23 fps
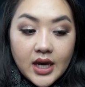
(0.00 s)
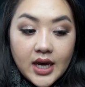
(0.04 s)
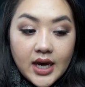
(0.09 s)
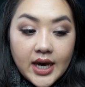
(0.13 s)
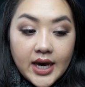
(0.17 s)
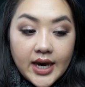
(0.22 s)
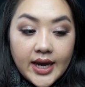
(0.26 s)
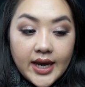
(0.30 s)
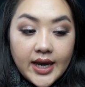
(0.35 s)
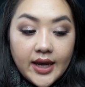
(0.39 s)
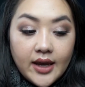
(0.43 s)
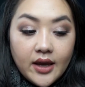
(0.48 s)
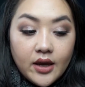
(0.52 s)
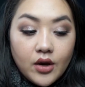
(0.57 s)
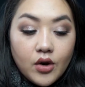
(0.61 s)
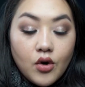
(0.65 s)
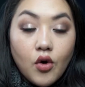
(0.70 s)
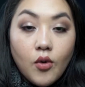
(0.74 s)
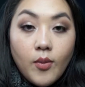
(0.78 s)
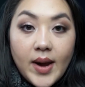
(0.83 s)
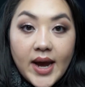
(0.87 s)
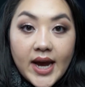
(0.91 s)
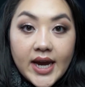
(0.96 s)
I
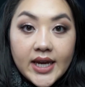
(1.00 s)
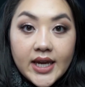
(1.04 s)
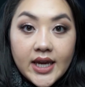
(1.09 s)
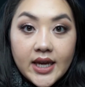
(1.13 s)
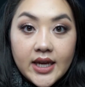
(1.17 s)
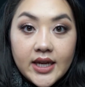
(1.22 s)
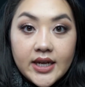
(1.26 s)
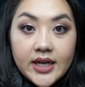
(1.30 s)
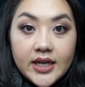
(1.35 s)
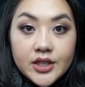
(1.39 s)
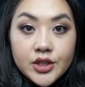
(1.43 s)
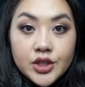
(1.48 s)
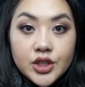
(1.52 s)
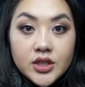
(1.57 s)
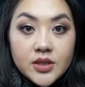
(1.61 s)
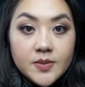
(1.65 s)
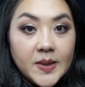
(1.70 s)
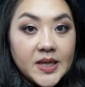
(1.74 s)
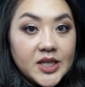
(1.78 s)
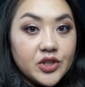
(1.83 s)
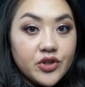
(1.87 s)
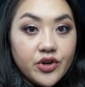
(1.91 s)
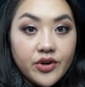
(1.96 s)
go back in and just
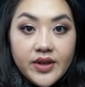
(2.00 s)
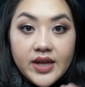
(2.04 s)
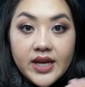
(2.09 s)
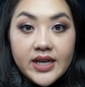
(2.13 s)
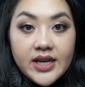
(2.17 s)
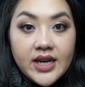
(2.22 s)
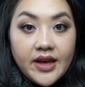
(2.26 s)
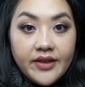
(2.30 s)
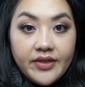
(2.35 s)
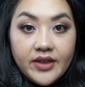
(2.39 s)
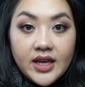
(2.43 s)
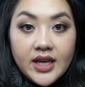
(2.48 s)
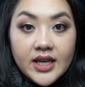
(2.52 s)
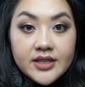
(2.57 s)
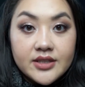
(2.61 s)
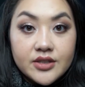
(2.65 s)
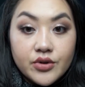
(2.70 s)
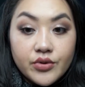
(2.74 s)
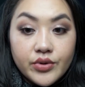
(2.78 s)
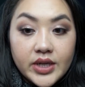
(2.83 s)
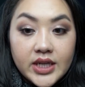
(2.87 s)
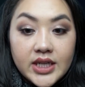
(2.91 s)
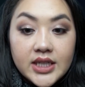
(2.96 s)
make sure that nothing
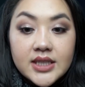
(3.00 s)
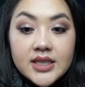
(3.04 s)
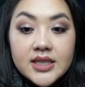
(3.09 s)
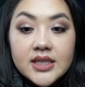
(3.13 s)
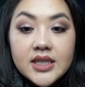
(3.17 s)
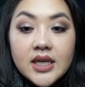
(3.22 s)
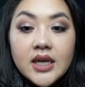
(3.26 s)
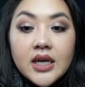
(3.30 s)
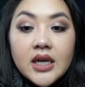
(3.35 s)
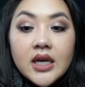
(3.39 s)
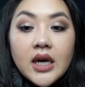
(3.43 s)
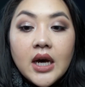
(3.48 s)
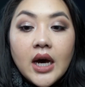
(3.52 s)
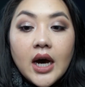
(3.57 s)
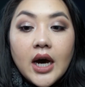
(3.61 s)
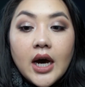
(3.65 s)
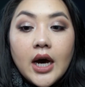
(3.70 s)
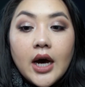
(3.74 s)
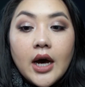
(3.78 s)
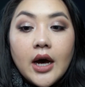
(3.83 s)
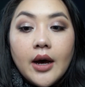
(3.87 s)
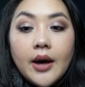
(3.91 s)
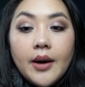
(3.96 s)
has creased.
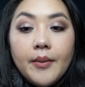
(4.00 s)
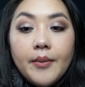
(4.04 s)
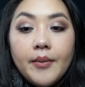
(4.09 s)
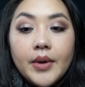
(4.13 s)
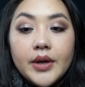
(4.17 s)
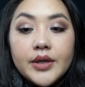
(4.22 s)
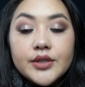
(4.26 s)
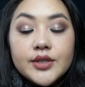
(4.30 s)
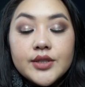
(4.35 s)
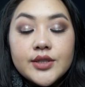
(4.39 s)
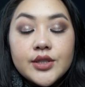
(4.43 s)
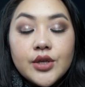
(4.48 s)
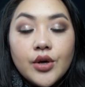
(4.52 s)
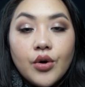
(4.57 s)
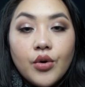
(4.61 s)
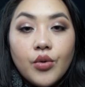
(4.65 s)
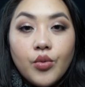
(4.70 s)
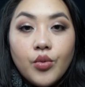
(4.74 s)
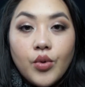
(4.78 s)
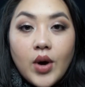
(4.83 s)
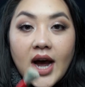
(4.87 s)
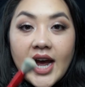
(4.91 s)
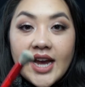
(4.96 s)

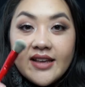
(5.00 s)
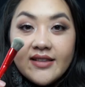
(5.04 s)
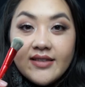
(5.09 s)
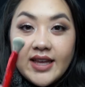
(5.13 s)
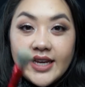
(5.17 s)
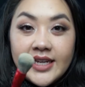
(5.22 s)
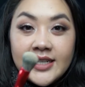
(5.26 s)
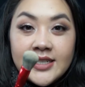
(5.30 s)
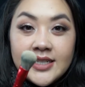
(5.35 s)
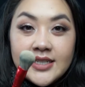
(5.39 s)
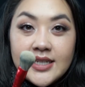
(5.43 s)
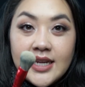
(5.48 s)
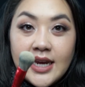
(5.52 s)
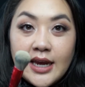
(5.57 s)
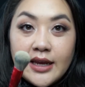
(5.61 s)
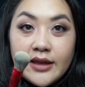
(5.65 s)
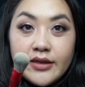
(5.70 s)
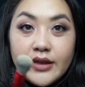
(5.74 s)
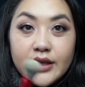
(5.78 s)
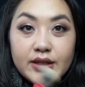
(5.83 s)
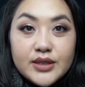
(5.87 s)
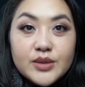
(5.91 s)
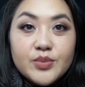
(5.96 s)
So I like to
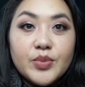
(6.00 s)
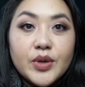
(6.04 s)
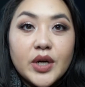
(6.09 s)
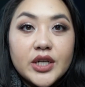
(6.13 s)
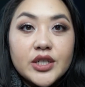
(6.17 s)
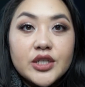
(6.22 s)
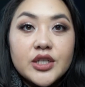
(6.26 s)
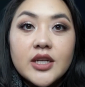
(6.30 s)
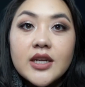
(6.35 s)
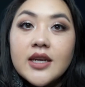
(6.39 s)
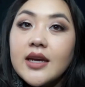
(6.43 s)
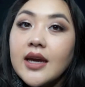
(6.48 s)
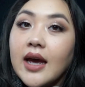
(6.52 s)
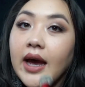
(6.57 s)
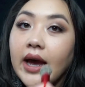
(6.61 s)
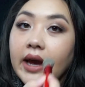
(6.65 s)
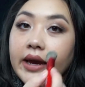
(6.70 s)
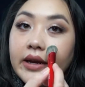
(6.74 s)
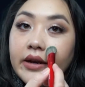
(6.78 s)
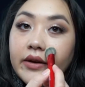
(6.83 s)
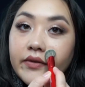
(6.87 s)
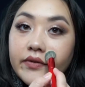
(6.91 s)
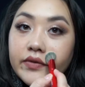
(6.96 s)
take this brush and
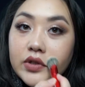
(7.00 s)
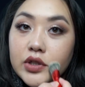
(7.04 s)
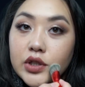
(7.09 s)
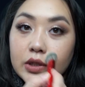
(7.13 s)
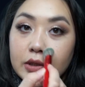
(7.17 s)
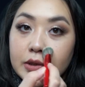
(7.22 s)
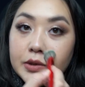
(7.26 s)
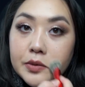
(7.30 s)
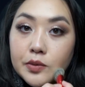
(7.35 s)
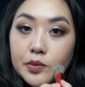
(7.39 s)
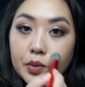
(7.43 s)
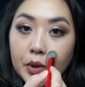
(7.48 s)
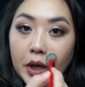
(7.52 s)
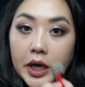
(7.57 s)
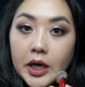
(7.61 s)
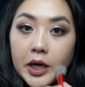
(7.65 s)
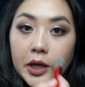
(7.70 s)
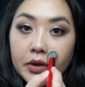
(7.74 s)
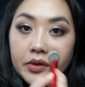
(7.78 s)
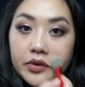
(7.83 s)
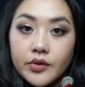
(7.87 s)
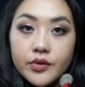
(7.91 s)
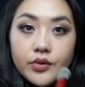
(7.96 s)
kind of just run
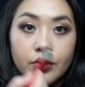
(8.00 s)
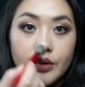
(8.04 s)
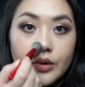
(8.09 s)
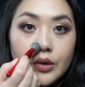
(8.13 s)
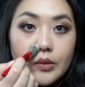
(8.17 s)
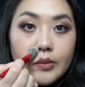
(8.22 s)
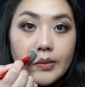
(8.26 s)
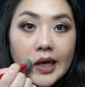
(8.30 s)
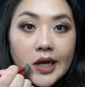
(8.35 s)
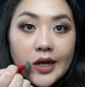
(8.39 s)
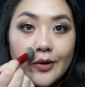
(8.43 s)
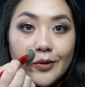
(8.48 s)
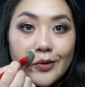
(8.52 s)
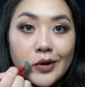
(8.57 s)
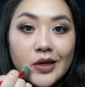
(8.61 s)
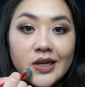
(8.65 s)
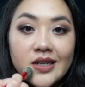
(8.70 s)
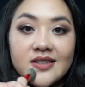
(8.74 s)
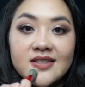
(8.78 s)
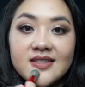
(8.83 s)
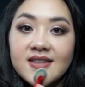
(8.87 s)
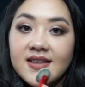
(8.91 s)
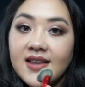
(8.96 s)
it through my
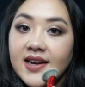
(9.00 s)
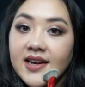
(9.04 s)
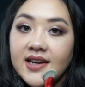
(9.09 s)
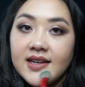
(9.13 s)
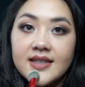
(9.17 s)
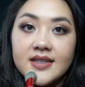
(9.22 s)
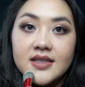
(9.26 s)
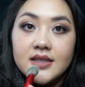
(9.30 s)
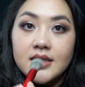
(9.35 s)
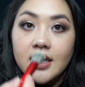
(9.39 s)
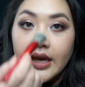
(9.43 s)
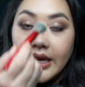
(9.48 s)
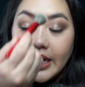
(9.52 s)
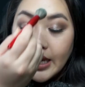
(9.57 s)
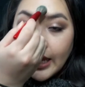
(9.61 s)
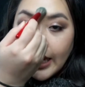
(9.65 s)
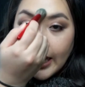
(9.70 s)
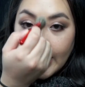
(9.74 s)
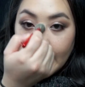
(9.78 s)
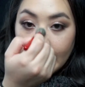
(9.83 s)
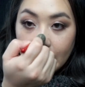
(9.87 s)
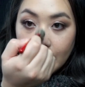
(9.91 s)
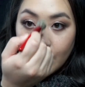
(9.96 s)
crease lines.
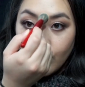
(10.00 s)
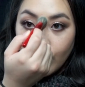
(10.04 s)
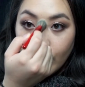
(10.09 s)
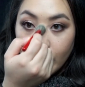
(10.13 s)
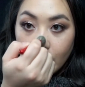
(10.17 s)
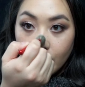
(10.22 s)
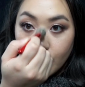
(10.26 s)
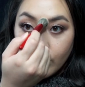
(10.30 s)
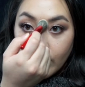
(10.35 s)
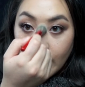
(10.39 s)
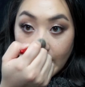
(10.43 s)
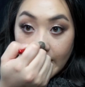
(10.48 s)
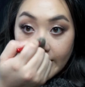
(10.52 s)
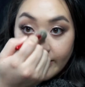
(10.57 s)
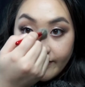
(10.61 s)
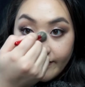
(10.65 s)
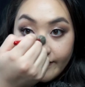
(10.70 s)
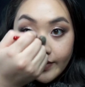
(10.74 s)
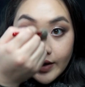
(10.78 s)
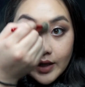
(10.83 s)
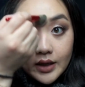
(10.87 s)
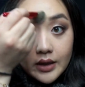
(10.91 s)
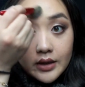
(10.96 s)
Anywhere where I
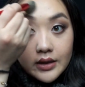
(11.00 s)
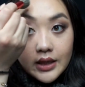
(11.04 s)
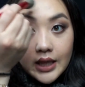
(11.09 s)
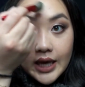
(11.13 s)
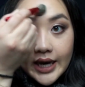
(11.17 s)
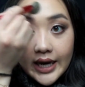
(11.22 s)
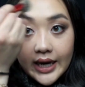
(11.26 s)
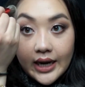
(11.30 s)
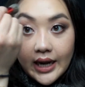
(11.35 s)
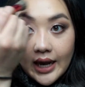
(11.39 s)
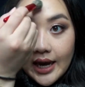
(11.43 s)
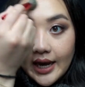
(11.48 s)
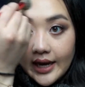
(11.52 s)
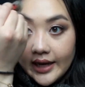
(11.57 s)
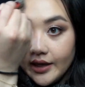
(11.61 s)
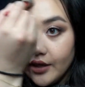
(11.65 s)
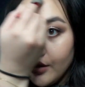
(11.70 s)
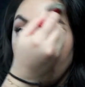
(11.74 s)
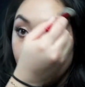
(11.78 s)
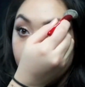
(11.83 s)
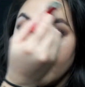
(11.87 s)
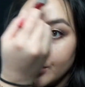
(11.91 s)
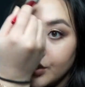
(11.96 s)
feel like I
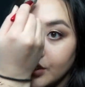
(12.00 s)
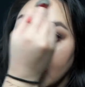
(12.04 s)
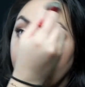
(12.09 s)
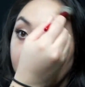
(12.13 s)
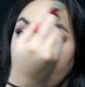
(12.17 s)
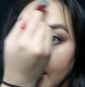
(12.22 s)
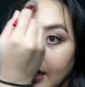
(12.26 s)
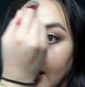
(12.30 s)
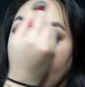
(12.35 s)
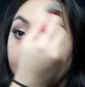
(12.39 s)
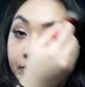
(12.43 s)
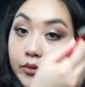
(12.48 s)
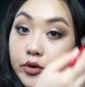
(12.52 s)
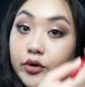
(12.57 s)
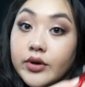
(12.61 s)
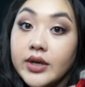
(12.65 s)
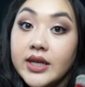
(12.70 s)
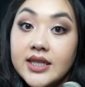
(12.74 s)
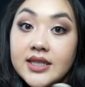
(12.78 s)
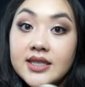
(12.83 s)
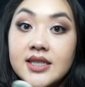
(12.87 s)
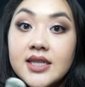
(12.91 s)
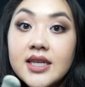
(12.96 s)
usually am
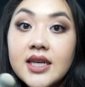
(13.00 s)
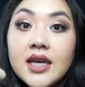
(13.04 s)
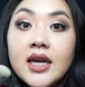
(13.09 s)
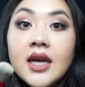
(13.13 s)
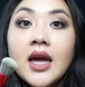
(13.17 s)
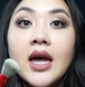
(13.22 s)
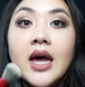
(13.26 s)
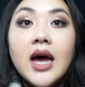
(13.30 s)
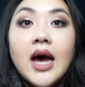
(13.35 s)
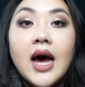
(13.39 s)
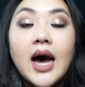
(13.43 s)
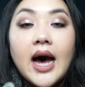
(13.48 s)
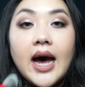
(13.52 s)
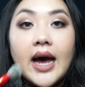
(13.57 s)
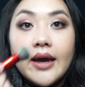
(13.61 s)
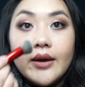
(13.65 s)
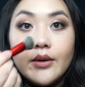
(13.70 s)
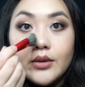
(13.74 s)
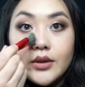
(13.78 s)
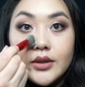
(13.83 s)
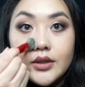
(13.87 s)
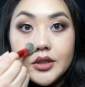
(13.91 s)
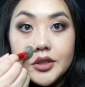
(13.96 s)
creasing,
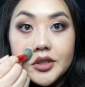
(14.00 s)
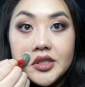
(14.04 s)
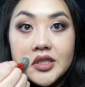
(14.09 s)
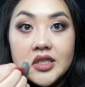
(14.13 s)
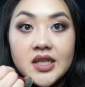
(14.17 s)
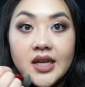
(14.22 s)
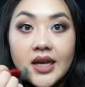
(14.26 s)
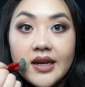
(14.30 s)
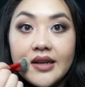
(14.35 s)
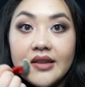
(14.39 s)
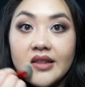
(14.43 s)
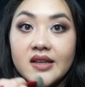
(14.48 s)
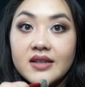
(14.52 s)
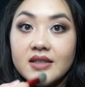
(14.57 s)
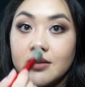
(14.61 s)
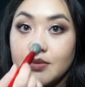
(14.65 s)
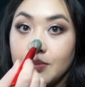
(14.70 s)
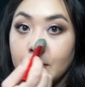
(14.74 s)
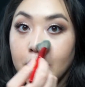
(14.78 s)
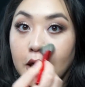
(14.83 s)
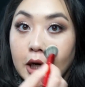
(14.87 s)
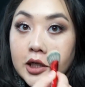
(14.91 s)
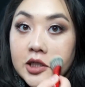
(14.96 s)
I will just take this
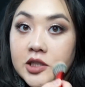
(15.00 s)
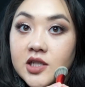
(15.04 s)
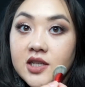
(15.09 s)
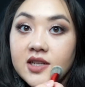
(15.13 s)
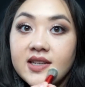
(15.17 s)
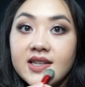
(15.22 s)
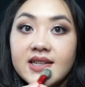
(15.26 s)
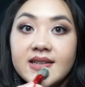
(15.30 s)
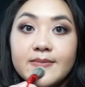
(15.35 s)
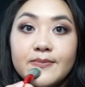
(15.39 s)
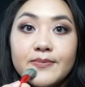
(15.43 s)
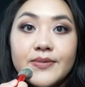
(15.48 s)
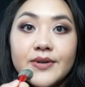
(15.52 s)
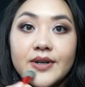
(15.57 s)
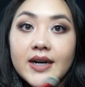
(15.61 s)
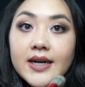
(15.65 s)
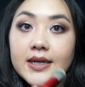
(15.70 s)
brush and